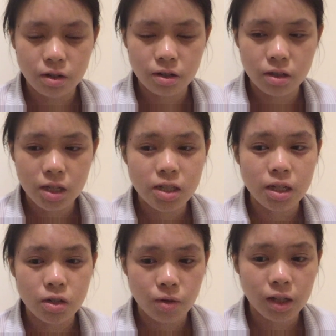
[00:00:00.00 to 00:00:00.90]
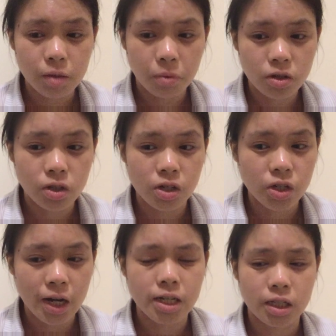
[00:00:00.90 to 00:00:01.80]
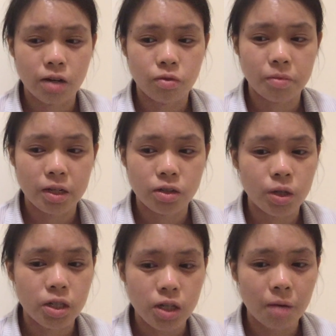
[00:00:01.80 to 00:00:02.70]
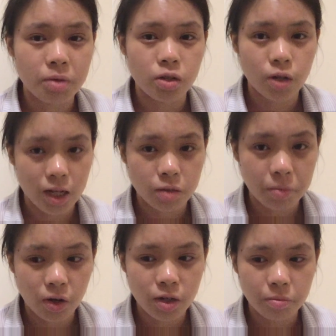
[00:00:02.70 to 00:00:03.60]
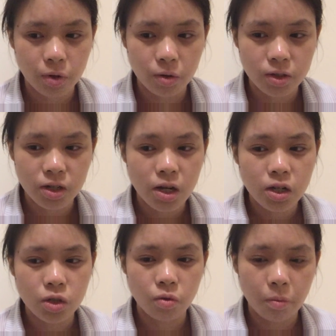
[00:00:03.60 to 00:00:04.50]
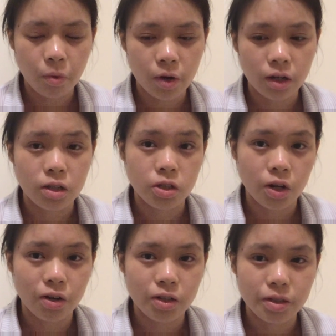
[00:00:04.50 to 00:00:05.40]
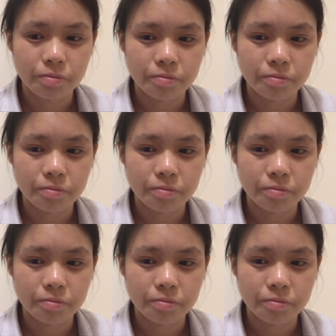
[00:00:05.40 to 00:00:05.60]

This indirectly pushed the Chinese government to adopt a transparent approach to reporting on SARS.